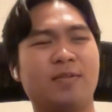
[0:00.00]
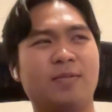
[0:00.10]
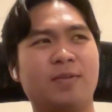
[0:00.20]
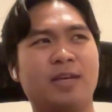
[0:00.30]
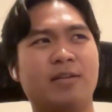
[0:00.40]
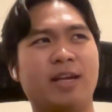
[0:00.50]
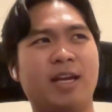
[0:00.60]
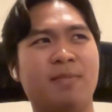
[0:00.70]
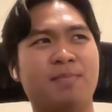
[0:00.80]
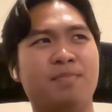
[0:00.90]
without
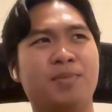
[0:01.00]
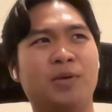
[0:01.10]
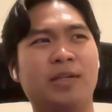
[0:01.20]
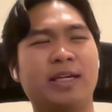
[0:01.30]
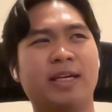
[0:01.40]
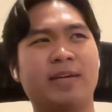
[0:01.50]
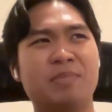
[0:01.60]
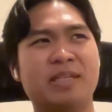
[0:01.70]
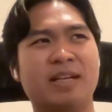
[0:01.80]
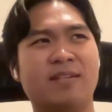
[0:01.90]
him pulling
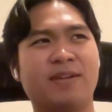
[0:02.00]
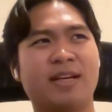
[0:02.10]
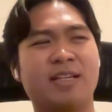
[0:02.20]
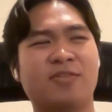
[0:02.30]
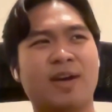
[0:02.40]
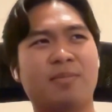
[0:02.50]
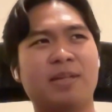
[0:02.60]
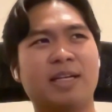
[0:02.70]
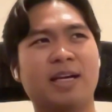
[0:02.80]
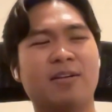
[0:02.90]
himself and his
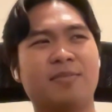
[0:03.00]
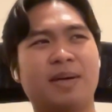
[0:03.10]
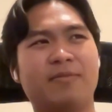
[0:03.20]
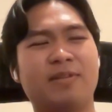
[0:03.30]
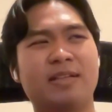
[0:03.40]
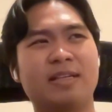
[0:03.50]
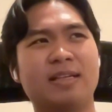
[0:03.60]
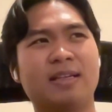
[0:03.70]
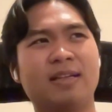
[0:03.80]
family out of poverty.